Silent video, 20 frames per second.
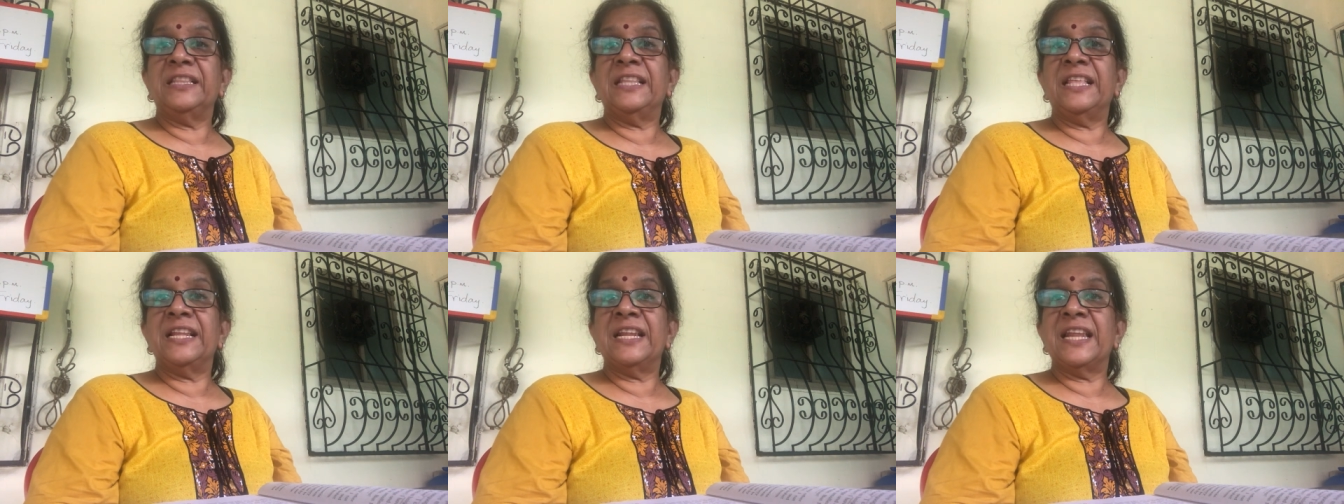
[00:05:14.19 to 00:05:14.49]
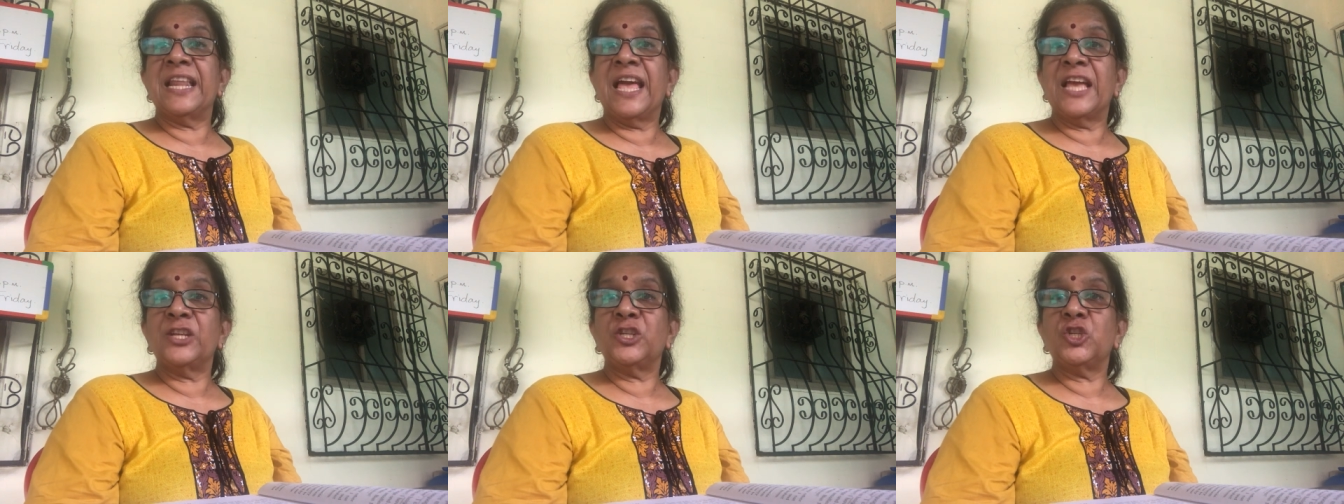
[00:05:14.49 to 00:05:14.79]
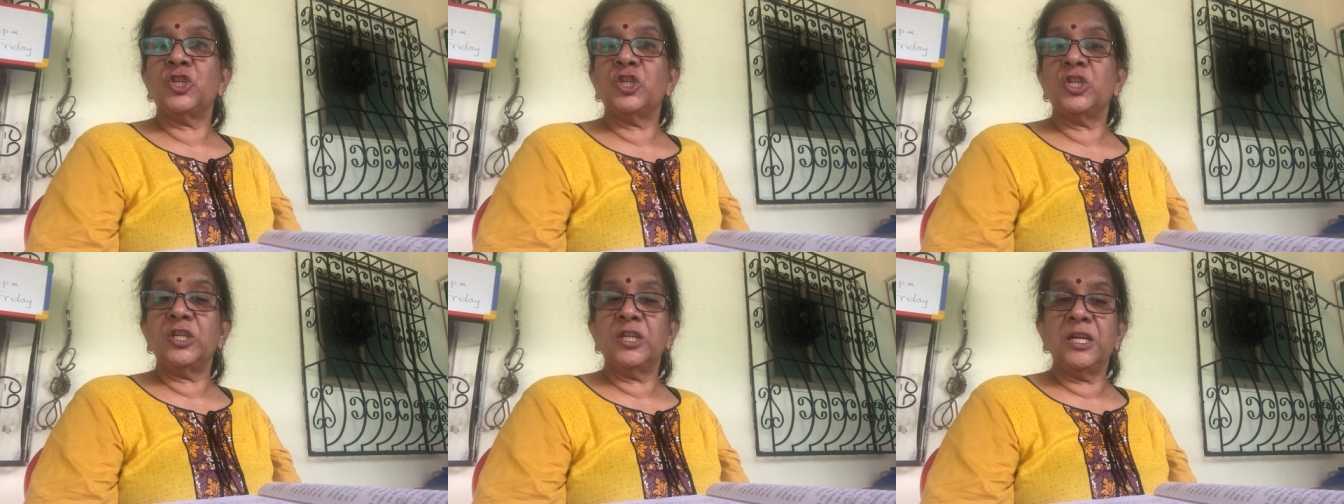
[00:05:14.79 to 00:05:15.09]
the
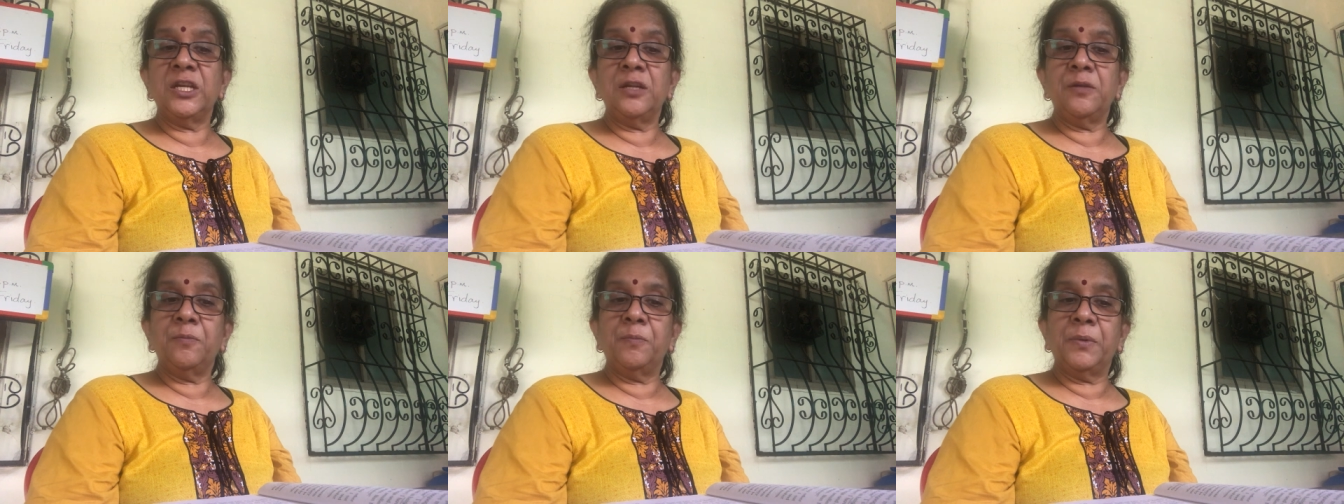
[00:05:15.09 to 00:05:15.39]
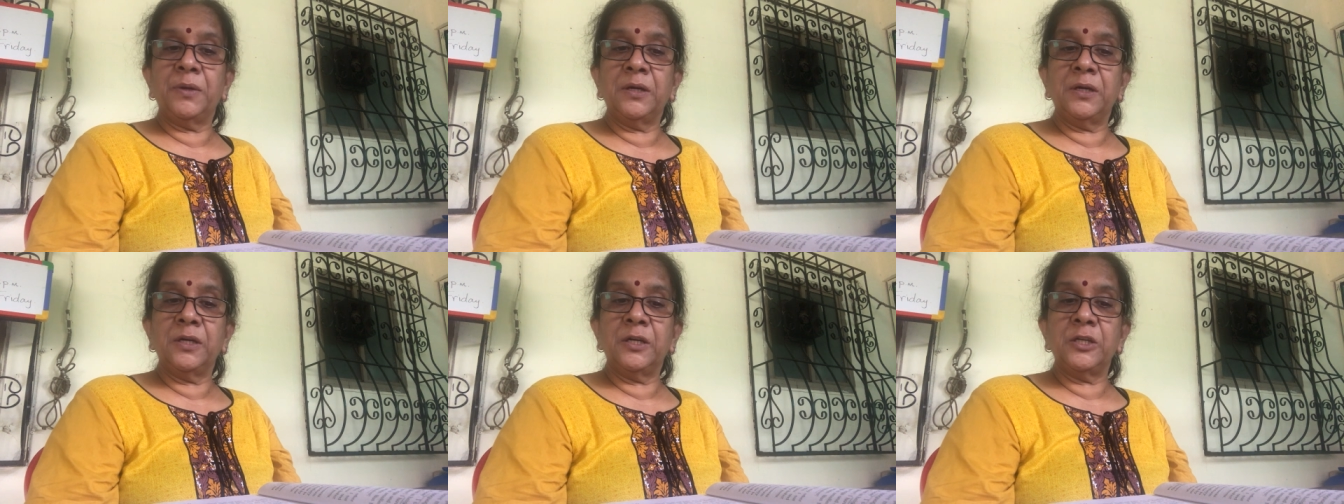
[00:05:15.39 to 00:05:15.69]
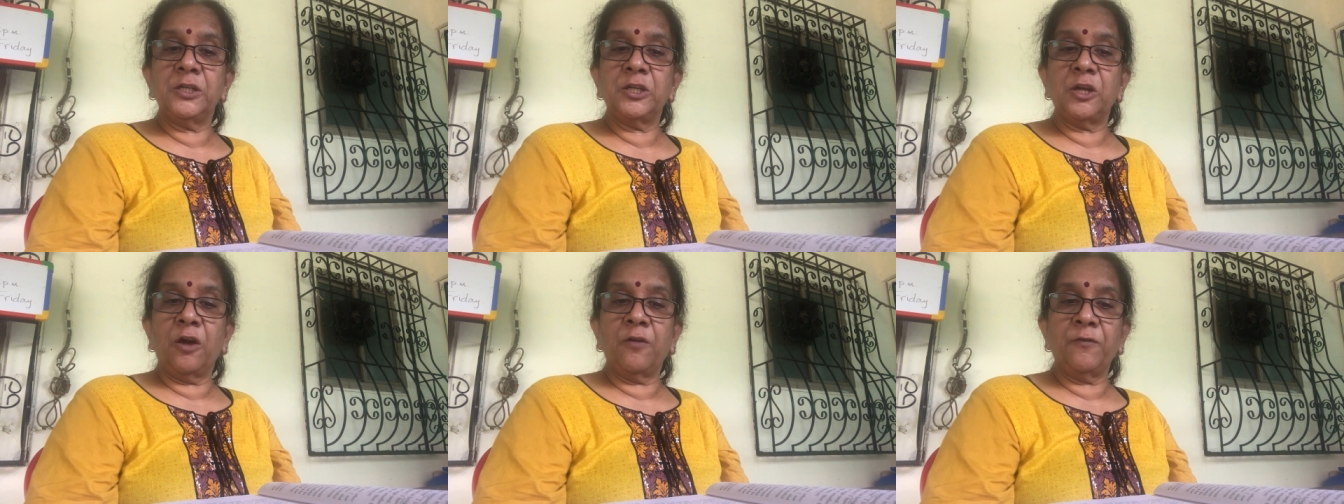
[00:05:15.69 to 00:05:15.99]
national
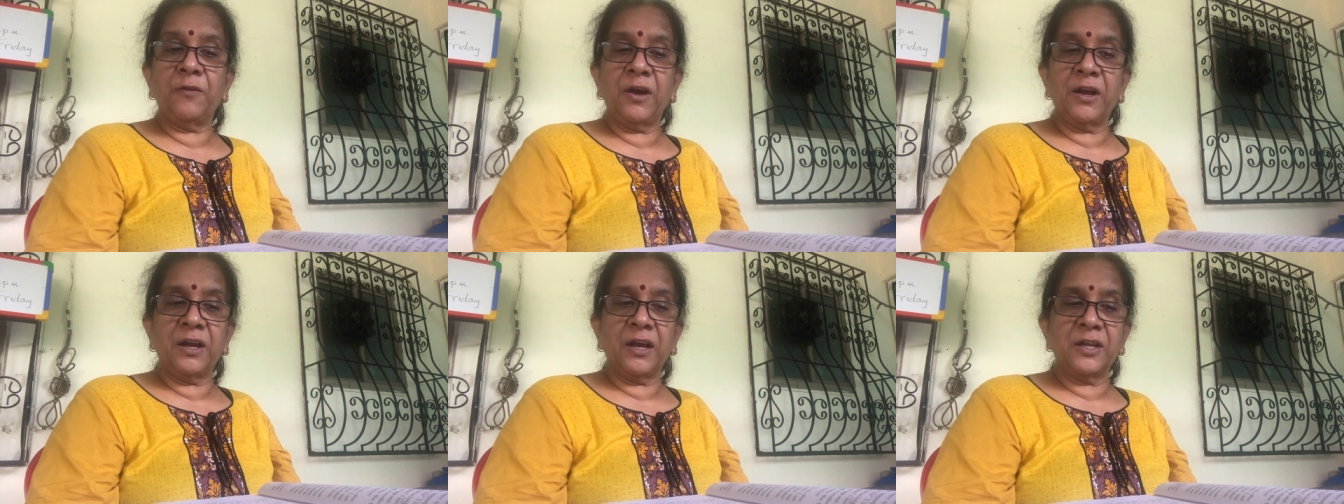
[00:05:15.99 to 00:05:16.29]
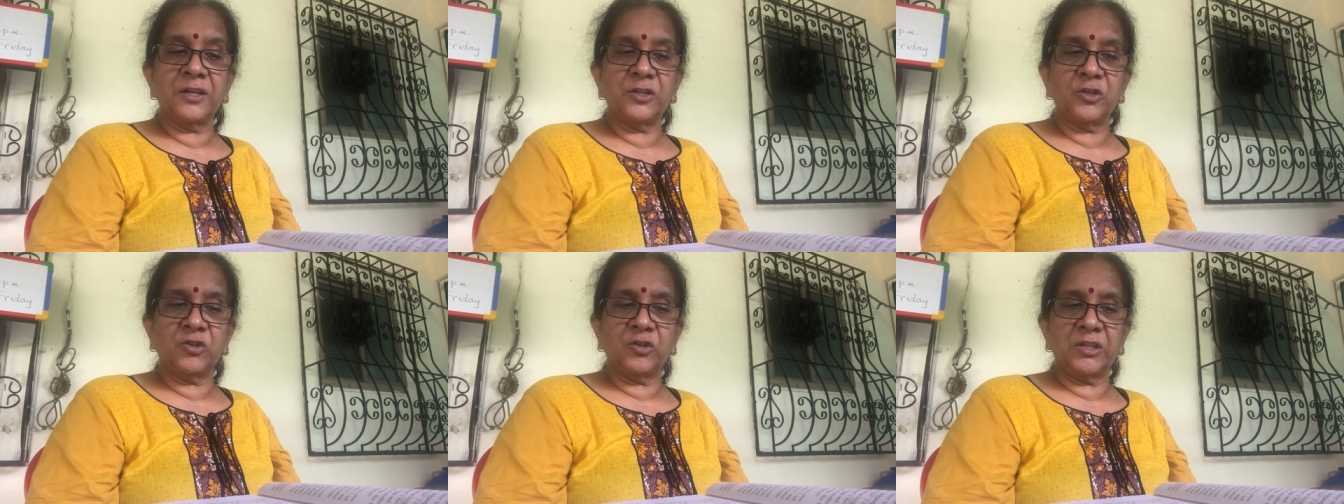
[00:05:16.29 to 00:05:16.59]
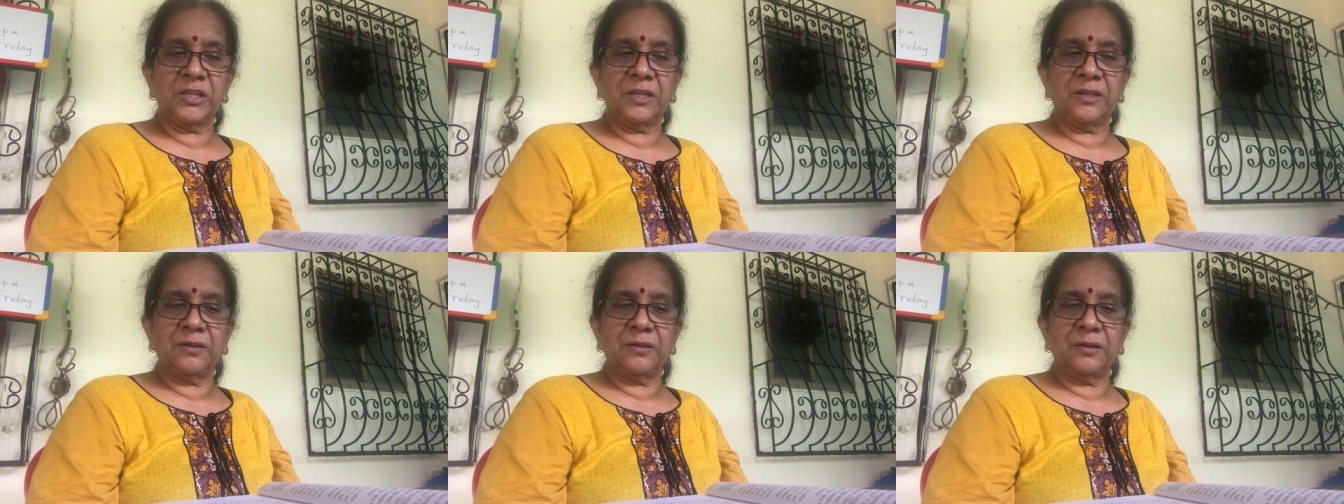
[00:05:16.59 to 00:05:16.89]
bird of our
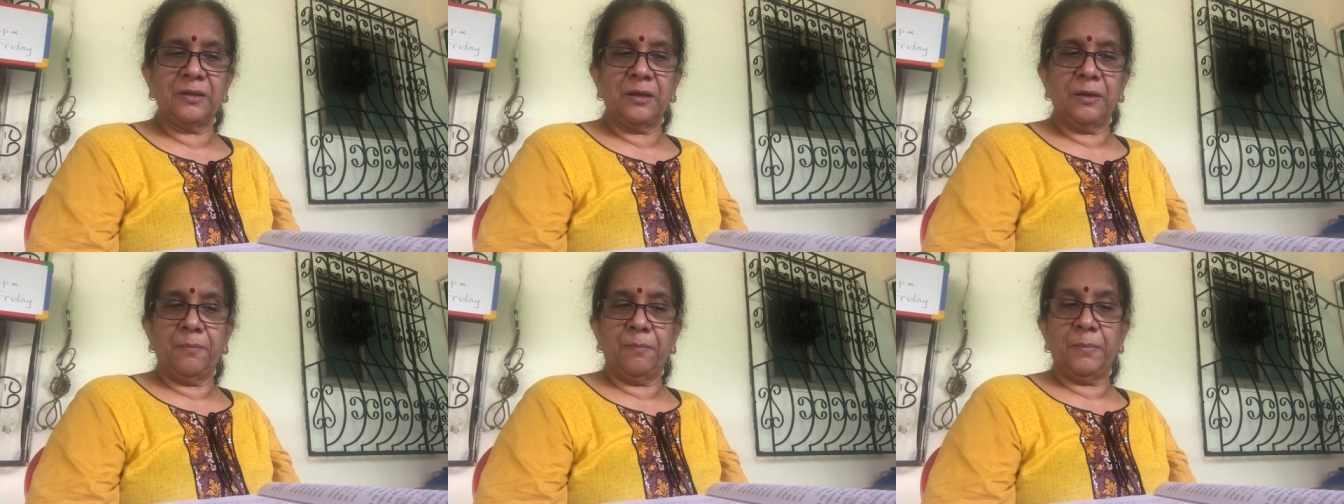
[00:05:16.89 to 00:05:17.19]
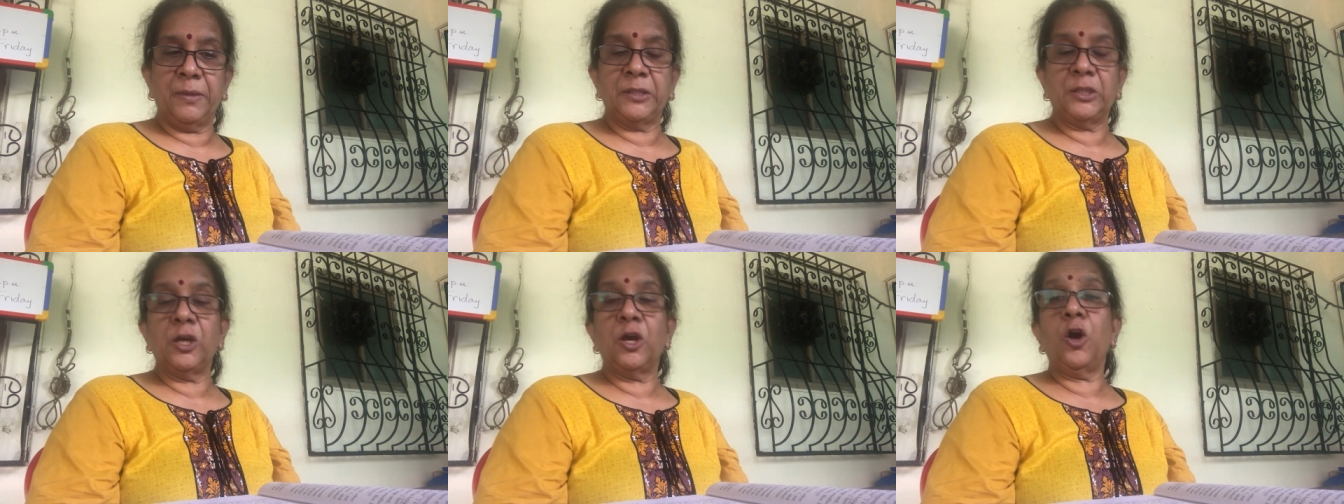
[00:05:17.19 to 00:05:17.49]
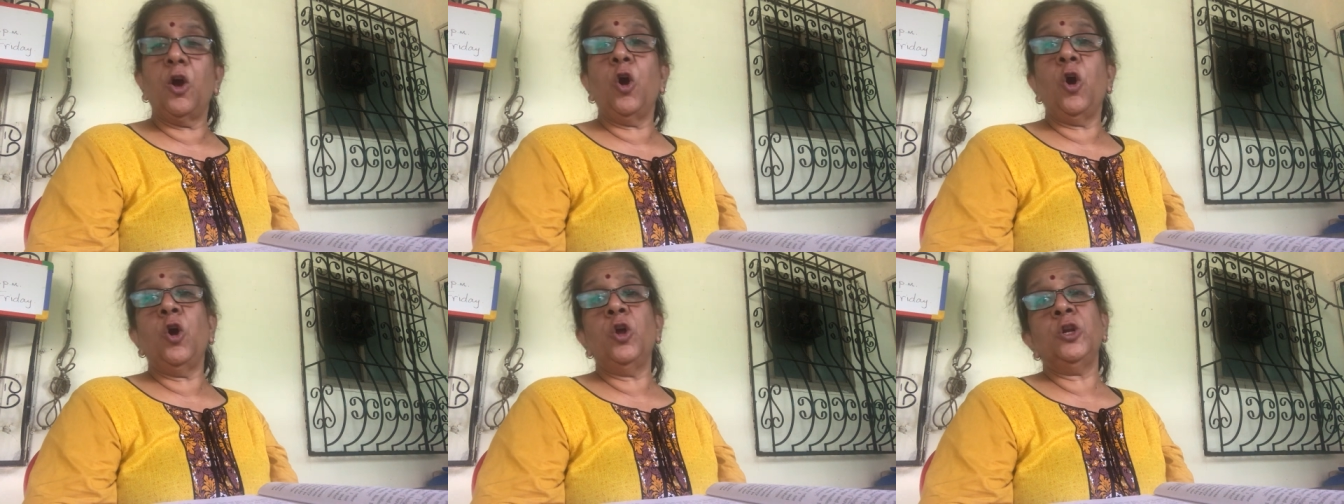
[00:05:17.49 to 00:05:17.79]
country. But the
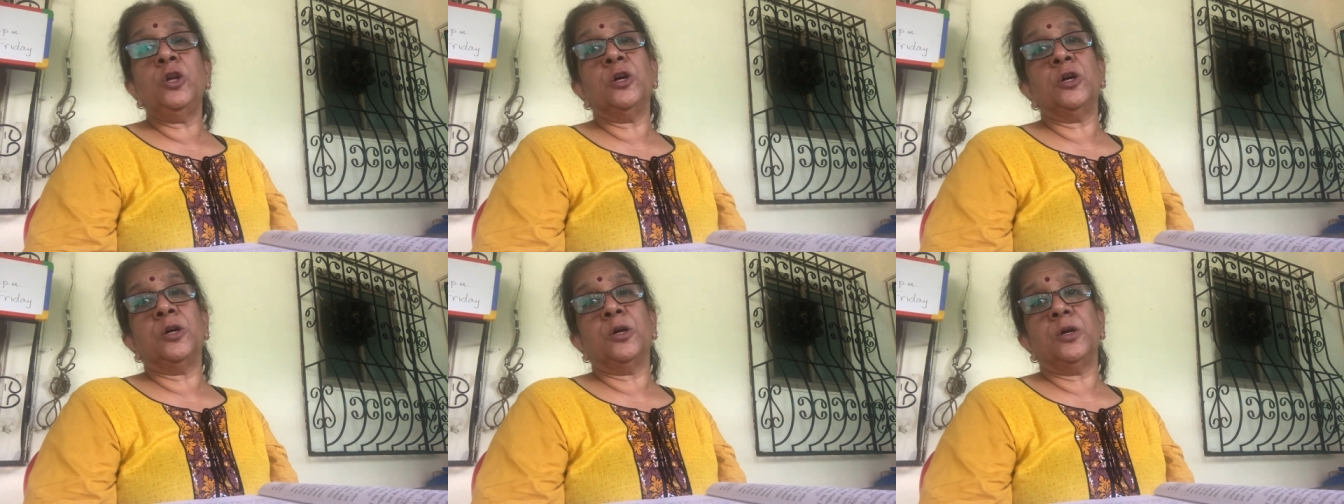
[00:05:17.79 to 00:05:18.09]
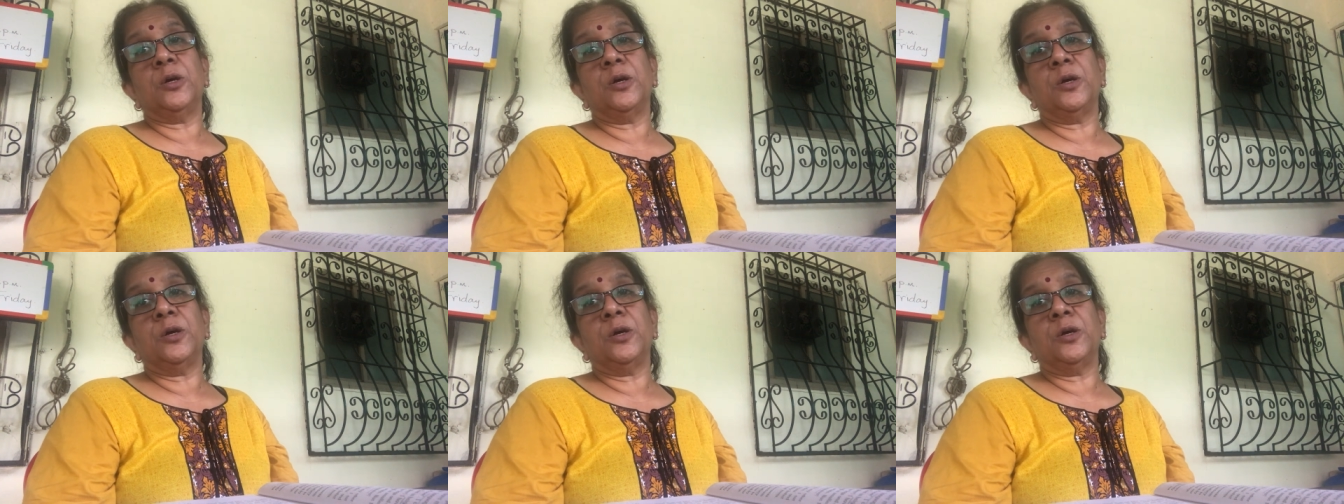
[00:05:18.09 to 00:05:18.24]
honor